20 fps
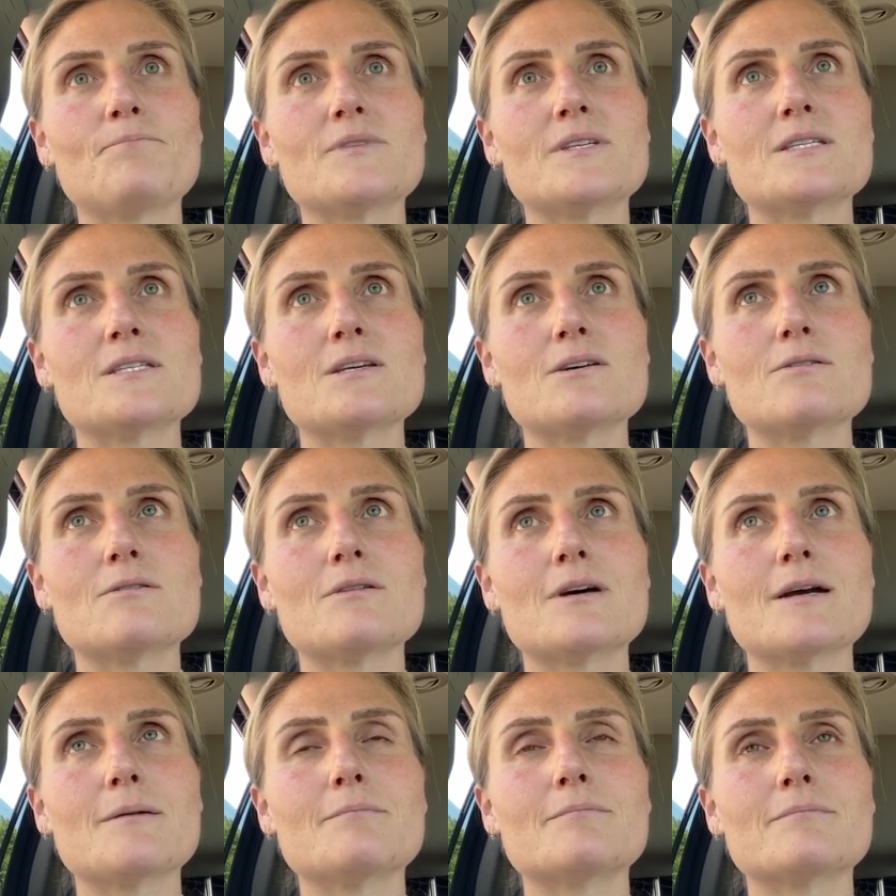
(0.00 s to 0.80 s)

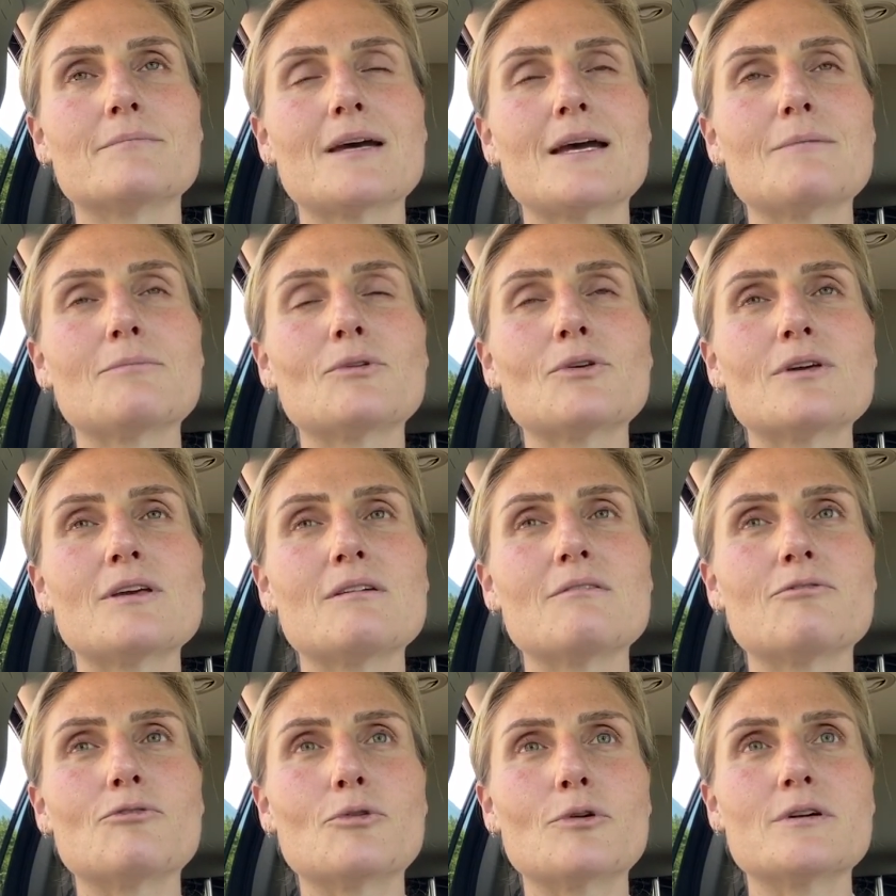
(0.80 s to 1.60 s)
So I'm
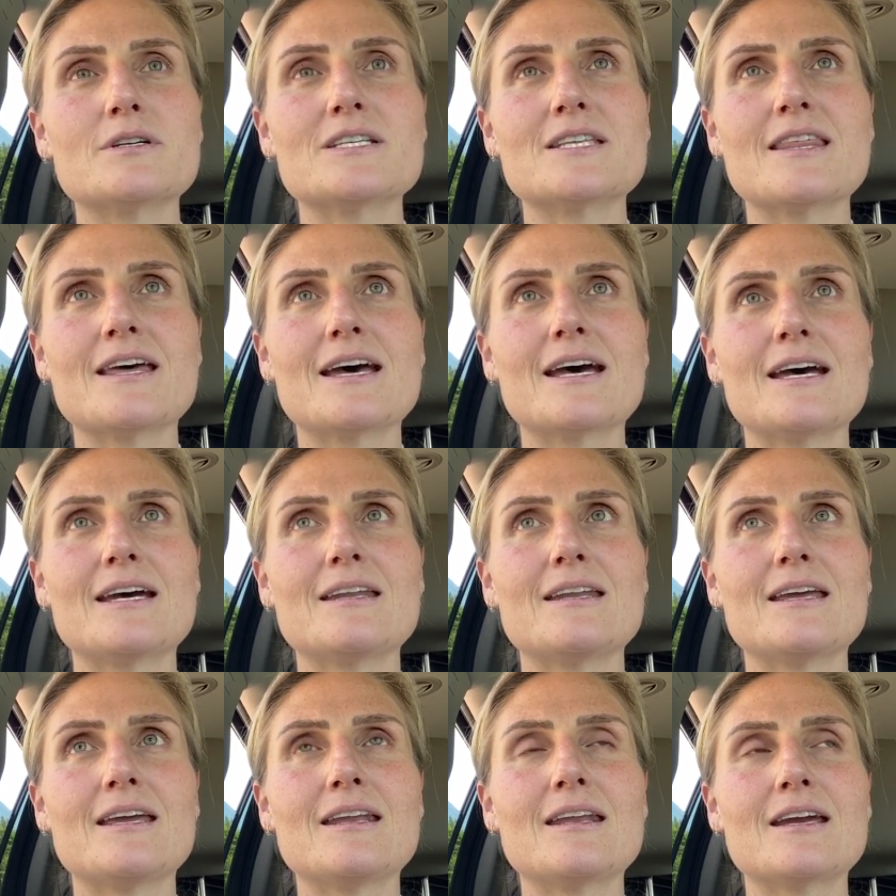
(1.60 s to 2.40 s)
looking forward to
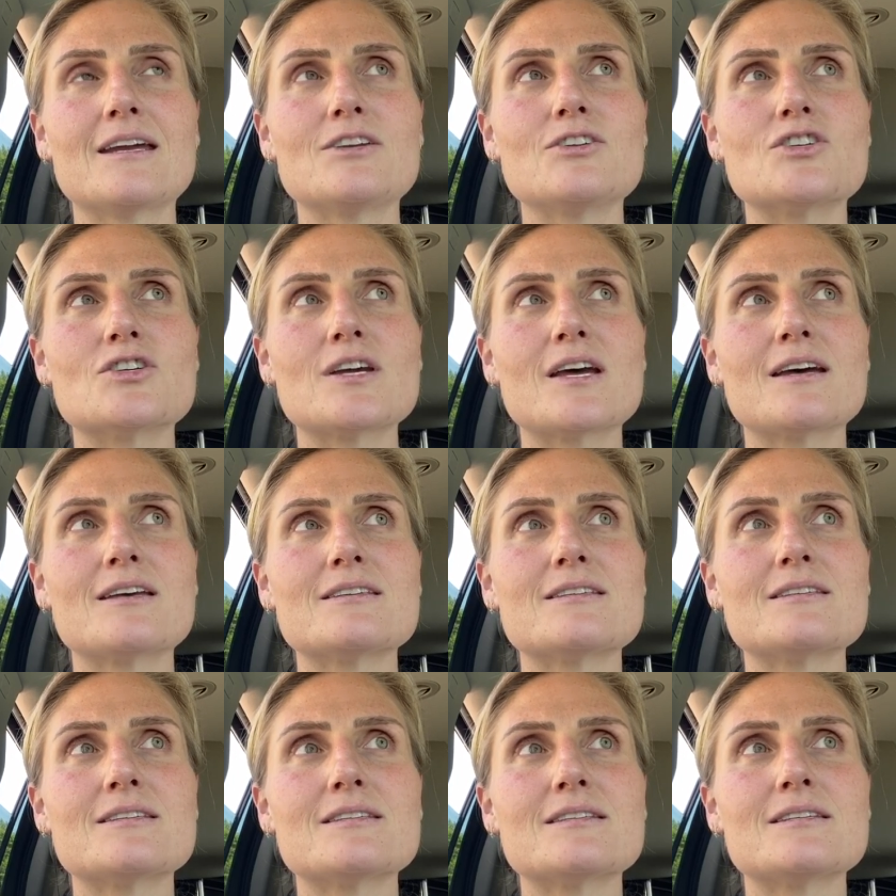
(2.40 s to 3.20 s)
that, and I
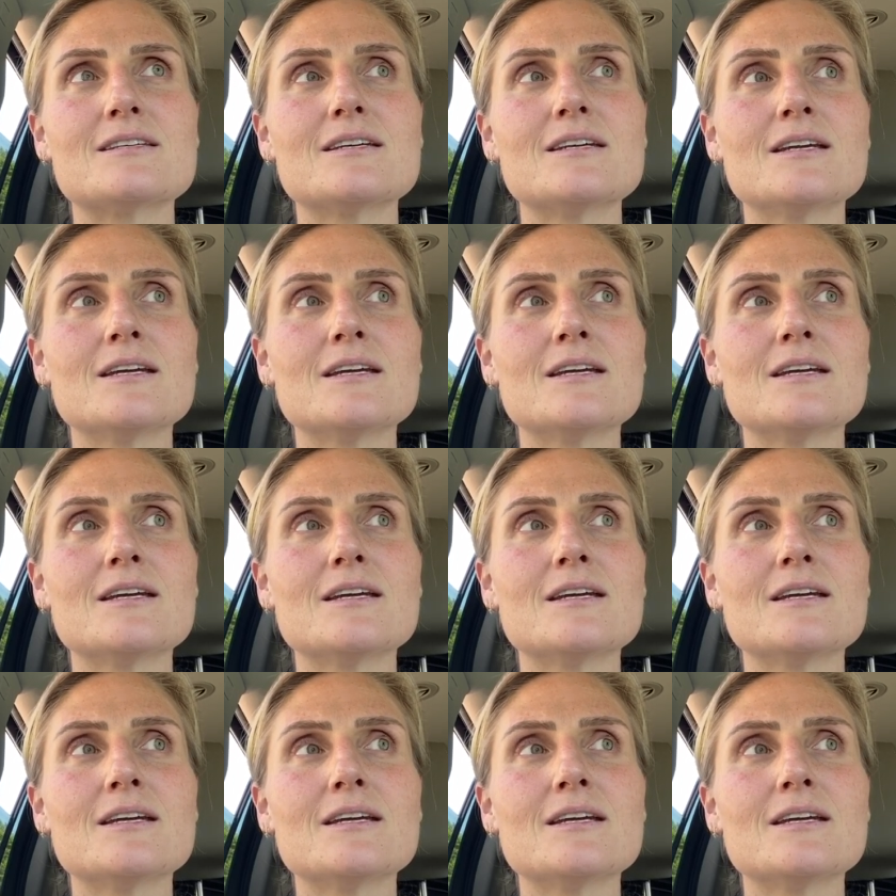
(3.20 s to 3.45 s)
just